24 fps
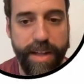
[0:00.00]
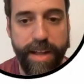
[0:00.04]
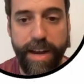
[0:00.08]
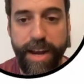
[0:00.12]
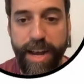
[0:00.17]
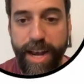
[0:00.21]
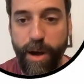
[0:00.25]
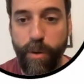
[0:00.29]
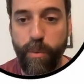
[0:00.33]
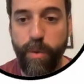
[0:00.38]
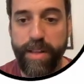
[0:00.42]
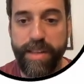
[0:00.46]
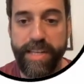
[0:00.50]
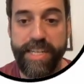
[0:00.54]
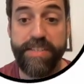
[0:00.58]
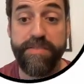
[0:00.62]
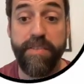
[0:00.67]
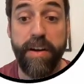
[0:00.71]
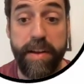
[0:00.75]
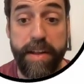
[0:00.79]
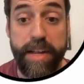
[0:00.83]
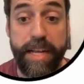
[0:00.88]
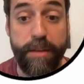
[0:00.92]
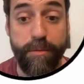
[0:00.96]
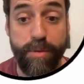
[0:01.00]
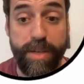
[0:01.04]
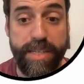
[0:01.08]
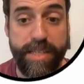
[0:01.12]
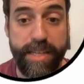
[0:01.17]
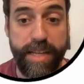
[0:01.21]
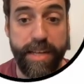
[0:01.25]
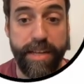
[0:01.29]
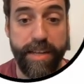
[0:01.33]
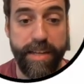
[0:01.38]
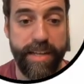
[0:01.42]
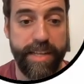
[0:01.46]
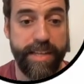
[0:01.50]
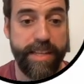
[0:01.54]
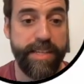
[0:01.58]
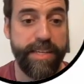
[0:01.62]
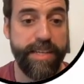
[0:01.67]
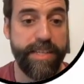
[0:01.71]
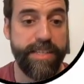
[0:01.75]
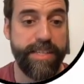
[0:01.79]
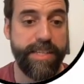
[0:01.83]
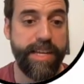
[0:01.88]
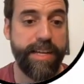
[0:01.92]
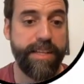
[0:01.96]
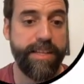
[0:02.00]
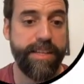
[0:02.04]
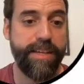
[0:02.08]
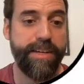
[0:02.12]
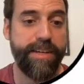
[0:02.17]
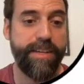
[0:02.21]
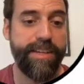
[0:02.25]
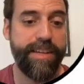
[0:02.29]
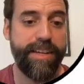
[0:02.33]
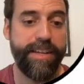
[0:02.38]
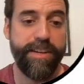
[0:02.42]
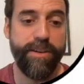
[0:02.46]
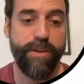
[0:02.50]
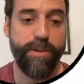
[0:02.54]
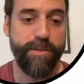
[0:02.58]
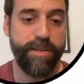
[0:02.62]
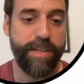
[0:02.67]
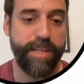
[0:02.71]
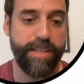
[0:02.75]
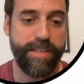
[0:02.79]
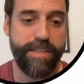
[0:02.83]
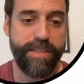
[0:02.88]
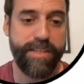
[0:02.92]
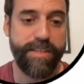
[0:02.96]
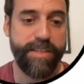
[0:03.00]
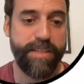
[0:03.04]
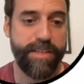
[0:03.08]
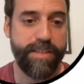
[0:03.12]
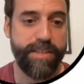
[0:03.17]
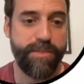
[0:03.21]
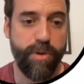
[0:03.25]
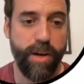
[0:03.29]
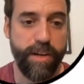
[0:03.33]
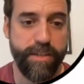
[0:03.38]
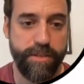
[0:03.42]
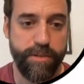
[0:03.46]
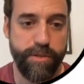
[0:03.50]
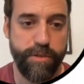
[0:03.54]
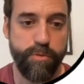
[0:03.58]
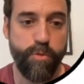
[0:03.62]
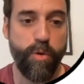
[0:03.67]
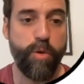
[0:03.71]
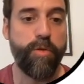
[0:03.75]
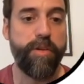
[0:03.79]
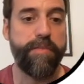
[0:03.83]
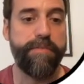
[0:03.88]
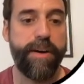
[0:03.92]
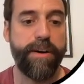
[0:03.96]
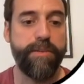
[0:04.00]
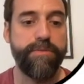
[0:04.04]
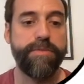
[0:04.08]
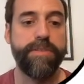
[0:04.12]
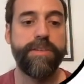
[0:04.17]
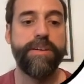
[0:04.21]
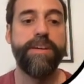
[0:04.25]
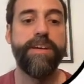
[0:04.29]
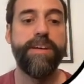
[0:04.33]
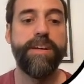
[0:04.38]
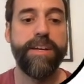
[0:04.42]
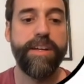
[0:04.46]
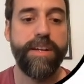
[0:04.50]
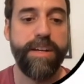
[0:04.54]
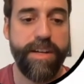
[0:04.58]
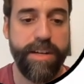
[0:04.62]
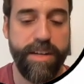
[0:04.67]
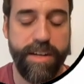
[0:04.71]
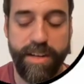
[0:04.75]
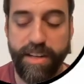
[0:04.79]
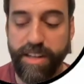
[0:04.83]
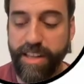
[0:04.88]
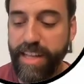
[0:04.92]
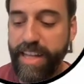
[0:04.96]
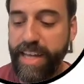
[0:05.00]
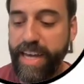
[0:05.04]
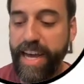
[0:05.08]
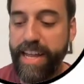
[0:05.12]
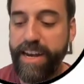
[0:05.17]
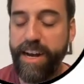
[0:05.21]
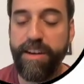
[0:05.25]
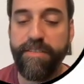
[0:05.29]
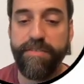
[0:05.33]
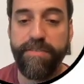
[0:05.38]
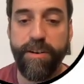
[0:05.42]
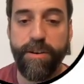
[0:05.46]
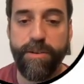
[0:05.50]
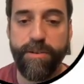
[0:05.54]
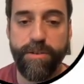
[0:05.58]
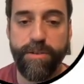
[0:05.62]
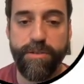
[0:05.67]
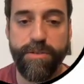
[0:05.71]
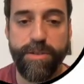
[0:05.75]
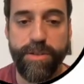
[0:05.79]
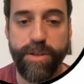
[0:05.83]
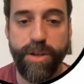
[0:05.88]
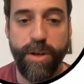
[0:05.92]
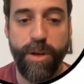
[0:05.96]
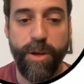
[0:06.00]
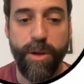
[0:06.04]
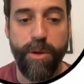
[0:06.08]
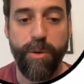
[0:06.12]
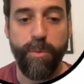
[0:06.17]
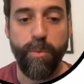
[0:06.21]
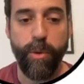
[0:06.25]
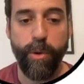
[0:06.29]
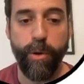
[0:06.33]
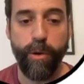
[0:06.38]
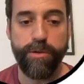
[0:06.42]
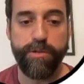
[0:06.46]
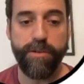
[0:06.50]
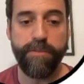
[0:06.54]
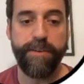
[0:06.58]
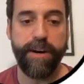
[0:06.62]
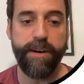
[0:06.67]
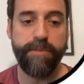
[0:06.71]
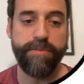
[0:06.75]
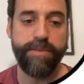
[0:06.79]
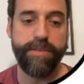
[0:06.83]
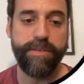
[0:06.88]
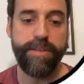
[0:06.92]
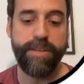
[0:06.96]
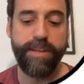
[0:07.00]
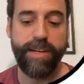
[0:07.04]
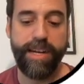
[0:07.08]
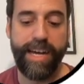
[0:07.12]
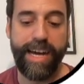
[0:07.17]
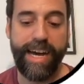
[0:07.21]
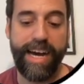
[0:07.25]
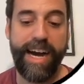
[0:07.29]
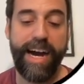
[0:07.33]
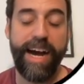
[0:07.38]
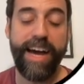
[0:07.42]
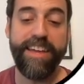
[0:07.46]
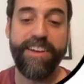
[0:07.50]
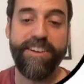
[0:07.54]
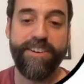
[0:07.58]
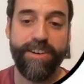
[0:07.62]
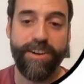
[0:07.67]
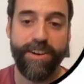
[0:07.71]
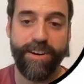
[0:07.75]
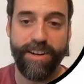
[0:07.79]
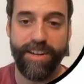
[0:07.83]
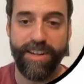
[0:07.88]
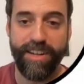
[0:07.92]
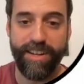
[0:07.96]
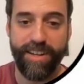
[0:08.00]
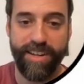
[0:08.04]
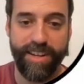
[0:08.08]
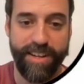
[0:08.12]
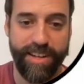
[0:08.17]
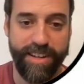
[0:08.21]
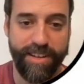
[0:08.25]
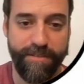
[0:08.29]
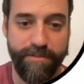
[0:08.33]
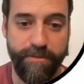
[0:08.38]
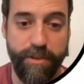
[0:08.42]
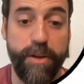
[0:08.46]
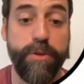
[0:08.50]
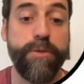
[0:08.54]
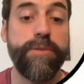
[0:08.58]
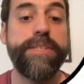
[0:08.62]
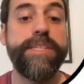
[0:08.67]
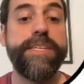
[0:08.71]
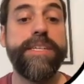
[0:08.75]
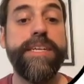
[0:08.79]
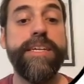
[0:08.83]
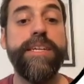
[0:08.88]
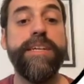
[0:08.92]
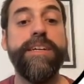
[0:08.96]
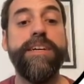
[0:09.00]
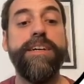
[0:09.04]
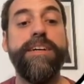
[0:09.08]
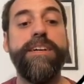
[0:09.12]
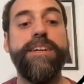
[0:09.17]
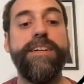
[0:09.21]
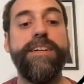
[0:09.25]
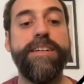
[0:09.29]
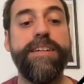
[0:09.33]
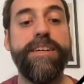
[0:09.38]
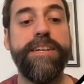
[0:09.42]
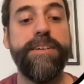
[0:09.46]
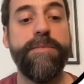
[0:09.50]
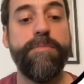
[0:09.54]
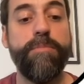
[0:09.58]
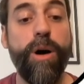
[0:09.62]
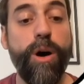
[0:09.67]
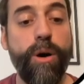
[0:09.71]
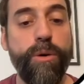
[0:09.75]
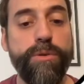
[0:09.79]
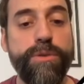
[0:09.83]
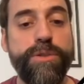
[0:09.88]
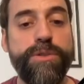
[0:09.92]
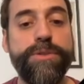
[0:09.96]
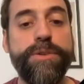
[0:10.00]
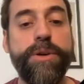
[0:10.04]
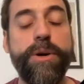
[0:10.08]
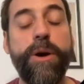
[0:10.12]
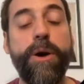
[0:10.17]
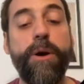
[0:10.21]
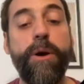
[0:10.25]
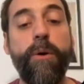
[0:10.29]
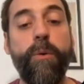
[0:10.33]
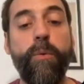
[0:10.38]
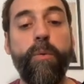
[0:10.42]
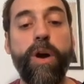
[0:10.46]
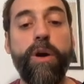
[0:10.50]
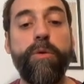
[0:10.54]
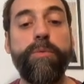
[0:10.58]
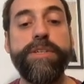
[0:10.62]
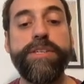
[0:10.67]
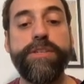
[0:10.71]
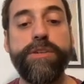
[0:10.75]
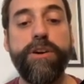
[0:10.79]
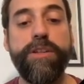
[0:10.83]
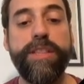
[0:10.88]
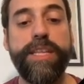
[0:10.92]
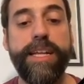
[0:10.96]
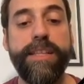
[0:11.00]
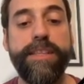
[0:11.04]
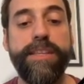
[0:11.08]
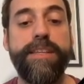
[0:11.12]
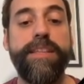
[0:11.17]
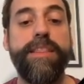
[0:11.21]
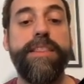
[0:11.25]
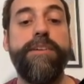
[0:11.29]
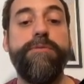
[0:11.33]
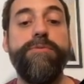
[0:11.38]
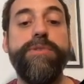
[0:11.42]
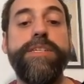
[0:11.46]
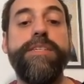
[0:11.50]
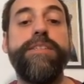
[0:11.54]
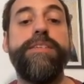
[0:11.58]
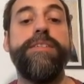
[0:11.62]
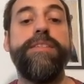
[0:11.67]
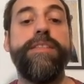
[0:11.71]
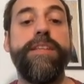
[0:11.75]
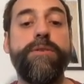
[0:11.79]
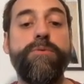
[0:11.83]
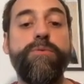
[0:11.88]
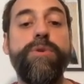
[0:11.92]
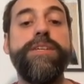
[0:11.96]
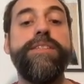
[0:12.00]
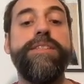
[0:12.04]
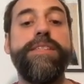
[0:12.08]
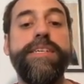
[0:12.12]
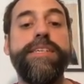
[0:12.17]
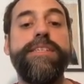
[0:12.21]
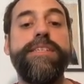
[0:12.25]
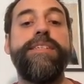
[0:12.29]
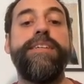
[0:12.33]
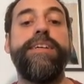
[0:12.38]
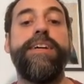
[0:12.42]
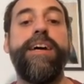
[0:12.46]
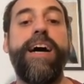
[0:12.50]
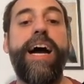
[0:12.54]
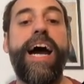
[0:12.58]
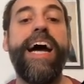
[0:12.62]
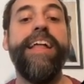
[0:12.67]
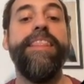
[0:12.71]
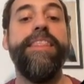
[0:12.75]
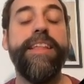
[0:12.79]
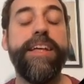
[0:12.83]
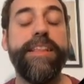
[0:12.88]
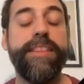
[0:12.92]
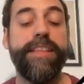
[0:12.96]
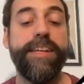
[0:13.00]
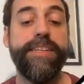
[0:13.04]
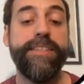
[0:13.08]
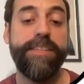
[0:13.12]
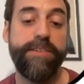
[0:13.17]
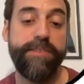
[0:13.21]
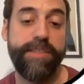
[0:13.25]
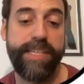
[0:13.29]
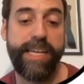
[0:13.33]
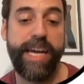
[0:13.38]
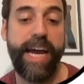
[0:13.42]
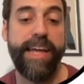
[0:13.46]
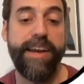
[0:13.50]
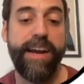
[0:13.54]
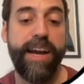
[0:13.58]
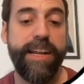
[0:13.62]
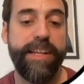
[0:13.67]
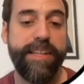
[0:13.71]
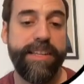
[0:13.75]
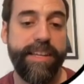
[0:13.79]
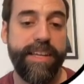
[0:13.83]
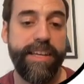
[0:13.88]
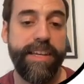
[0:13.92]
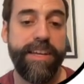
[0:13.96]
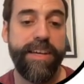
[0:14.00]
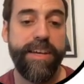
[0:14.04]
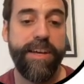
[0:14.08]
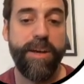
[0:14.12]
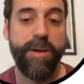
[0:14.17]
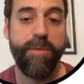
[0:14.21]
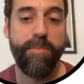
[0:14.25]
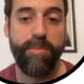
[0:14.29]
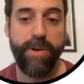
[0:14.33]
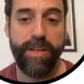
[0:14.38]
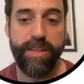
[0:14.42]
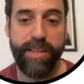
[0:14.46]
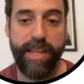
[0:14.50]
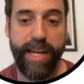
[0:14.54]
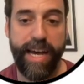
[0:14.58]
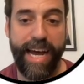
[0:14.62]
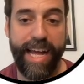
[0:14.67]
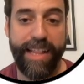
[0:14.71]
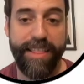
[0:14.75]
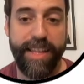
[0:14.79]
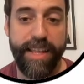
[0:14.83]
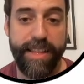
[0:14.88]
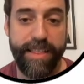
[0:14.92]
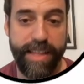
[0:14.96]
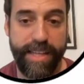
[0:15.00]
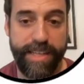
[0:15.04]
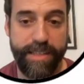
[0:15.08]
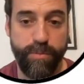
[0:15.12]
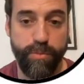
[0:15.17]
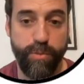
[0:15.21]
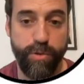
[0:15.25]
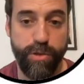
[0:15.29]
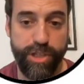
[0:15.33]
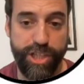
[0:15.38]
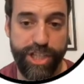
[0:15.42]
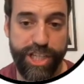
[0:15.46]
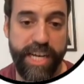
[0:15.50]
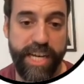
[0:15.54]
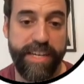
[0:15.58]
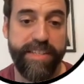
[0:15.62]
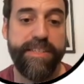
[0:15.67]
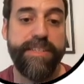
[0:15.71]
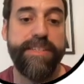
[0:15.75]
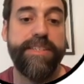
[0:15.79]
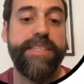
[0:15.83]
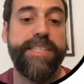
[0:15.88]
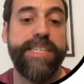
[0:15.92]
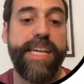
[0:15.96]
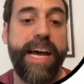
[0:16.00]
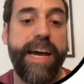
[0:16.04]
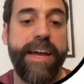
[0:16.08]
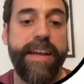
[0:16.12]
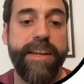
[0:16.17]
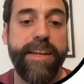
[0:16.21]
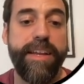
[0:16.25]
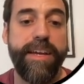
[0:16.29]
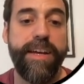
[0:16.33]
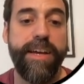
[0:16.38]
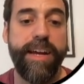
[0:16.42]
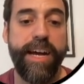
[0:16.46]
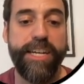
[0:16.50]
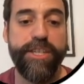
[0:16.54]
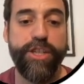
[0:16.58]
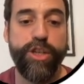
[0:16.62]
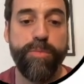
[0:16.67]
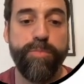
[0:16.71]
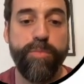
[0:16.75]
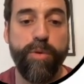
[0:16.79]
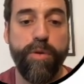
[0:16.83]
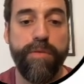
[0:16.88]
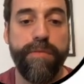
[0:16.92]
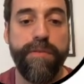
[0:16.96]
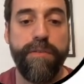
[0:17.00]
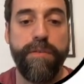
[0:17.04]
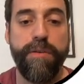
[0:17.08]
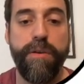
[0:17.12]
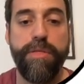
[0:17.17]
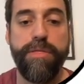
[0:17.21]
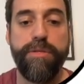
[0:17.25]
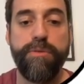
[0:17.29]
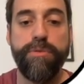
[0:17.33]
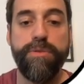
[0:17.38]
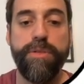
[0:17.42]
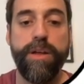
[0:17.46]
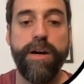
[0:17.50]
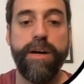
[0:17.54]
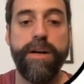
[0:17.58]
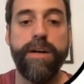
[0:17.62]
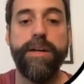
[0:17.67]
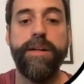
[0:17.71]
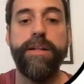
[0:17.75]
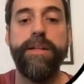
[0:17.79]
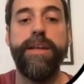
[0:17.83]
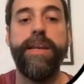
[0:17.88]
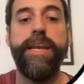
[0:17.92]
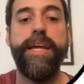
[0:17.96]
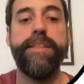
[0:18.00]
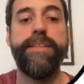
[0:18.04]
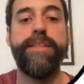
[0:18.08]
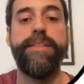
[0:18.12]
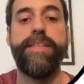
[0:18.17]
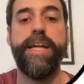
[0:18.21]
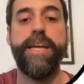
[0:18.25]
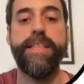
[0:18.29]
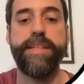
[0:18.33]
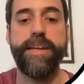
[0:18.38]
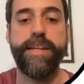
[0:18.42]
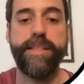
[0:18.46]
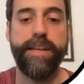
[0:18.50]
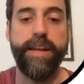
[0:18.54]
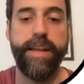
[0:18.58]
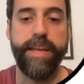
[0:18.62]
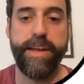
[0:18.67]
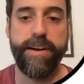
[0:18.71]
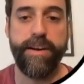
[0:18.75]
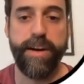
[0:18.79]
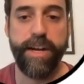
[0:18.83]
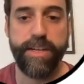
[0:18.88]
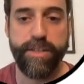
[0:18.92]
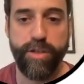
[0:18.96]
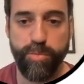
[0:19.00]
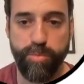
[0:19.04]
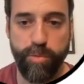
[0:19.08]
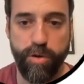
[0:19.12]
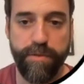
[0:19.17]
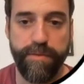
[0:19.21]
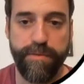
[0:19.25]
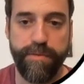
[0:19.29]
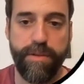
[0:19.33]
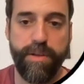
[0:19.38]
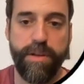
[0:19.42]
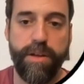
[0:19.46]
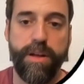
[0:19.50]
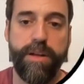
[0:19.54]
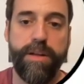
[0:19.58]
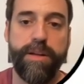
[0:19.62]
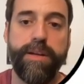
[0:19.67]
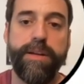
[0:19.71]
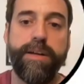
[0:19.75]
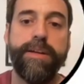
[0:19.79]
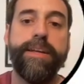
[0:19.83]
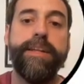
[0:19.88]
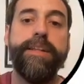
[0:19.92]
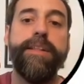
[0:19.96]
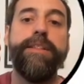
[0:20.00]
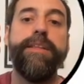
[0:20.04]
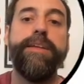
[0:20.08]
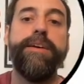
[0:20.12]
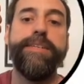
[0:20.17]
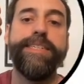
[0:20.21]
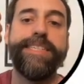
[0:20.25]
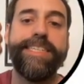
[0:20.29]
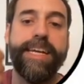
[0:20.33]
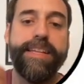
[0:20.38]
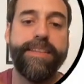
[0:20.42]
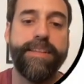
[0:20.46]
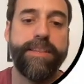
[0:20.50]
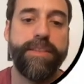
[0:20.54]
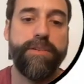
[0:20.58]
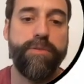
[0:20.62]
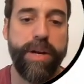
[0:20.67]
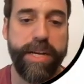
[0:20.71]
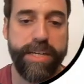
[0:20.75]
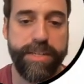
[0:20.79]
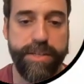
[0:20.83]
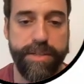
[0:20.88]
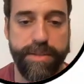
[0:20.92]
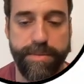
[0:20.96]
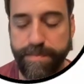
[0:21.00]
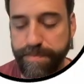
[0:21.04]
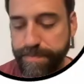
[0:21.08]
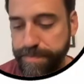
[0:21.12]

Now what is very interesting is that in all these structures where we found chiral phonons, we also found higher frequency modes where we saw that there was this handedness, there's chirality, but the handedness would change sign as you move through the lead titanate layer, as you move in the z direction.